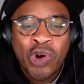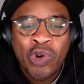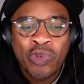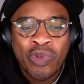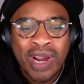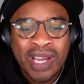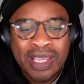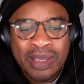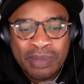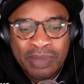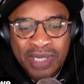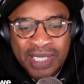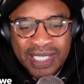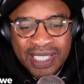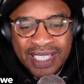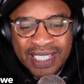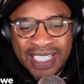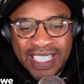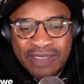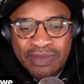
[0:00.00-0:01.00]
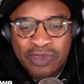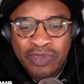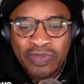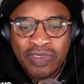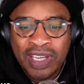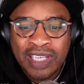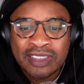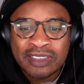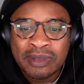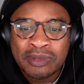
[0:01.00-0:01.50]
Rocket Money can even
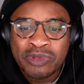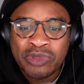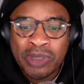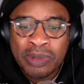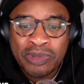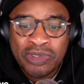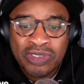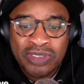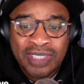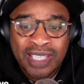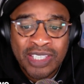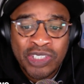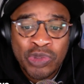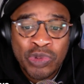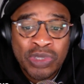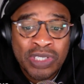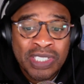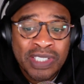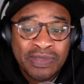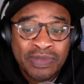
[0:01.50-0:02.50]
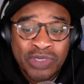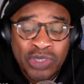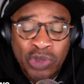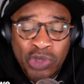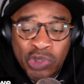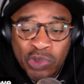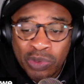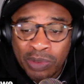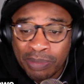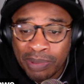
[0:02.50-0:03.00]
find subscriptions that you didn't even know
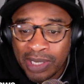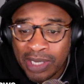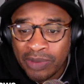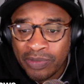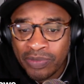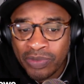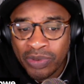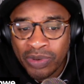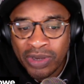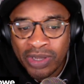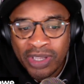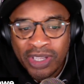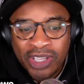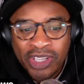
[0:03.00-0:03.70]
you were paying for.